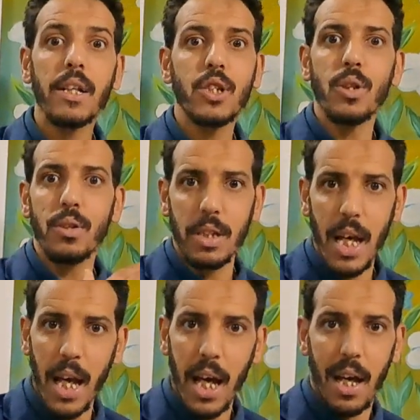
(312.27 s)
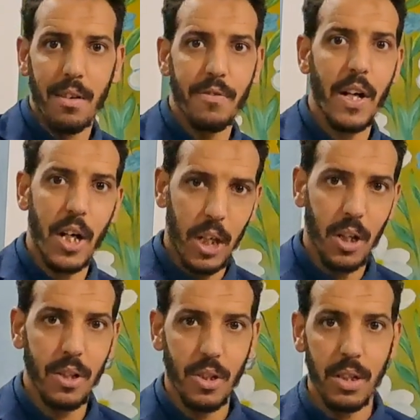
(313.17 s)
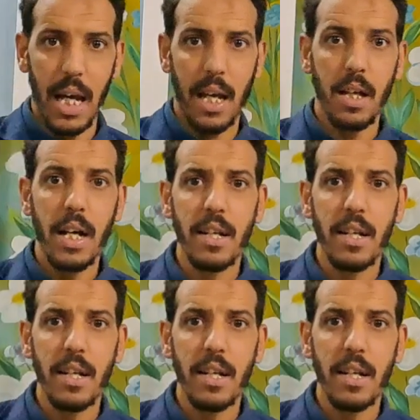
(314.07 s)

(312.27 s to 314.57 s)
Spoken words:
do they. Very good, do they.